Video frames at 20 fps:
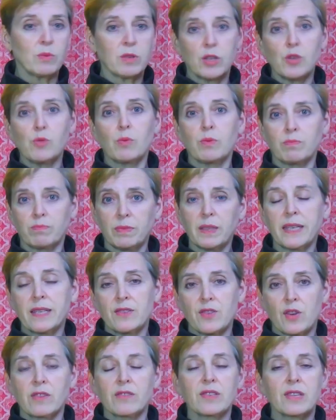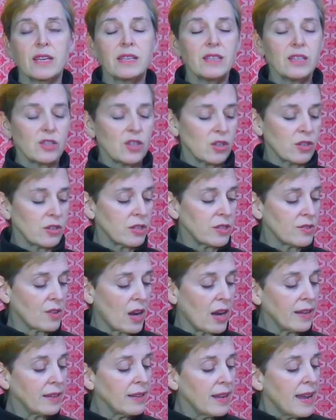which it's our signature
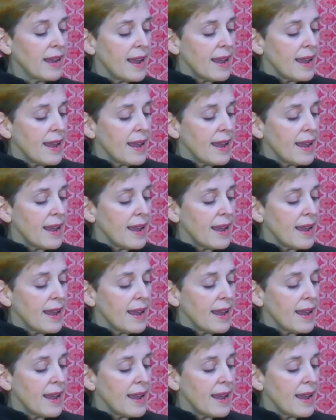design,